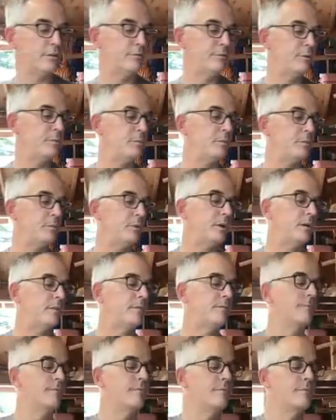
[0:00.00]
Here's a few
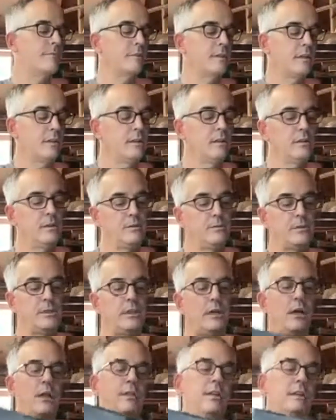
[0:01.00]
more.
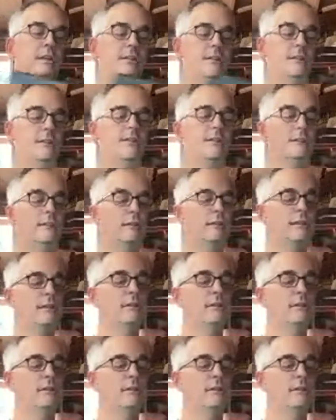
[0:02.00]
We call this